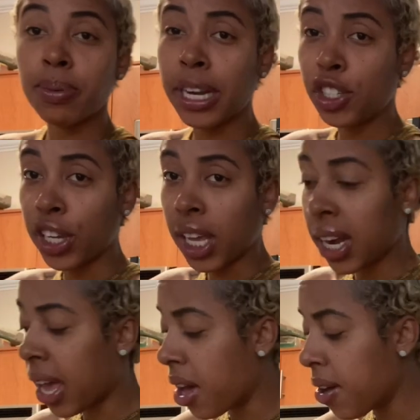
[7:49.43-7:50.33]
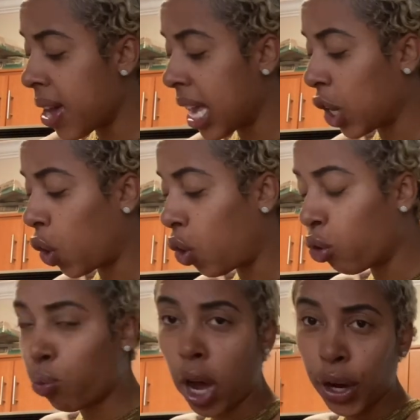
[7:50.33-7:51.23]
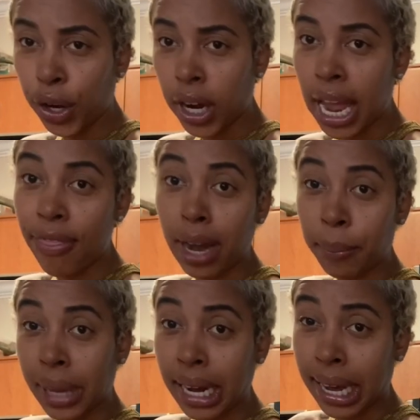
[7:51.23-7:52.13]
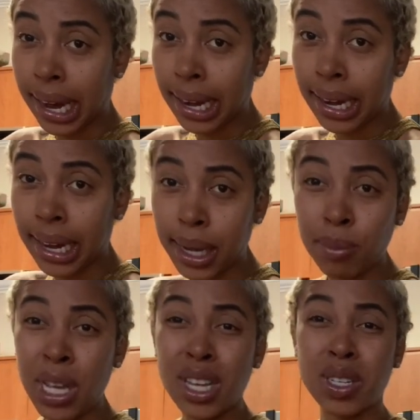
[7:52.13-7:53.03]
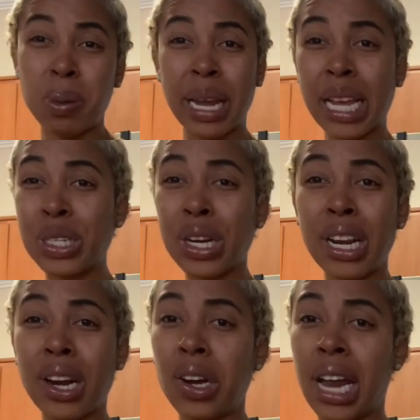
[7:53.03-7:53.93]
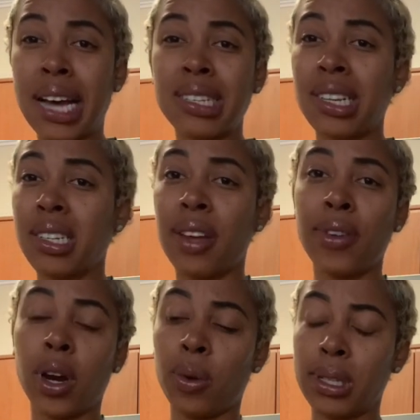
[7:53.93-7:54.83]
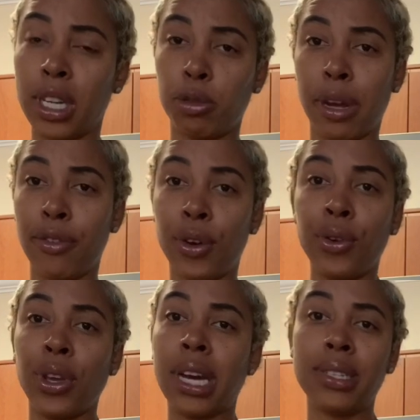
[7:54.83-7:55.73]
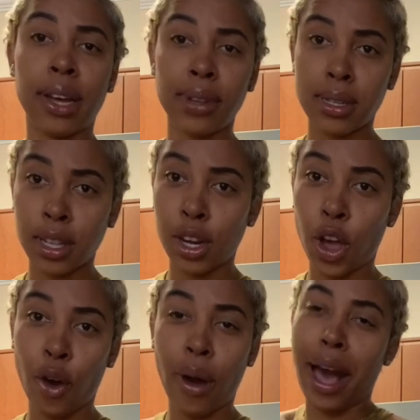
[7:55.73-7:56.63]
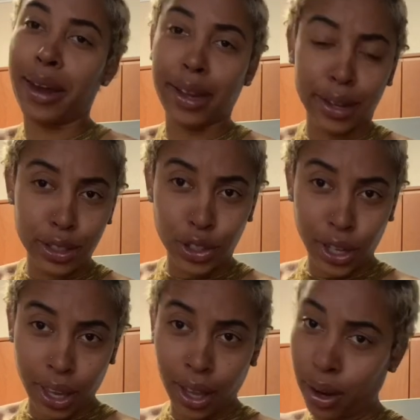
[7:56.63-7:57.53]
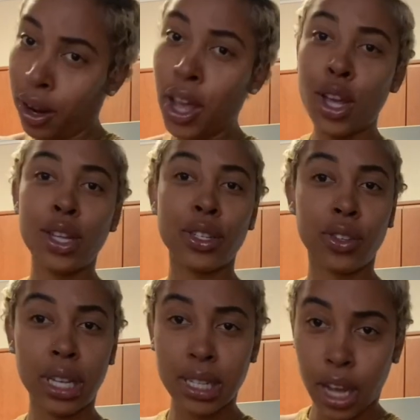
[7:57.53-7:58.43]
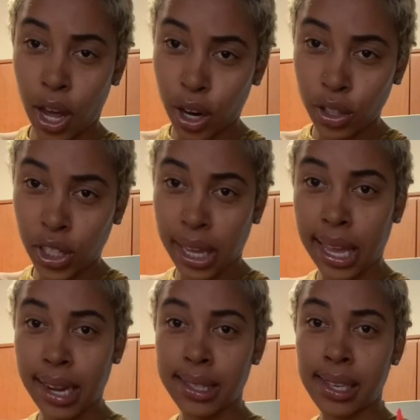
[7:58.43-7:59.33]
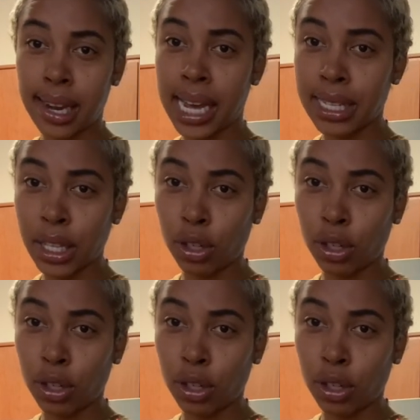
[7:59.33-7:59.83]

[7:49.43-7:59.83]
my chicken now in cold water and then I'm gonna cut it up. So my hands are gonna get all nasty and stuff and I don't wanna touch my phone. You guys obviously know how to cut chicken. So let's cut our chicken into nice little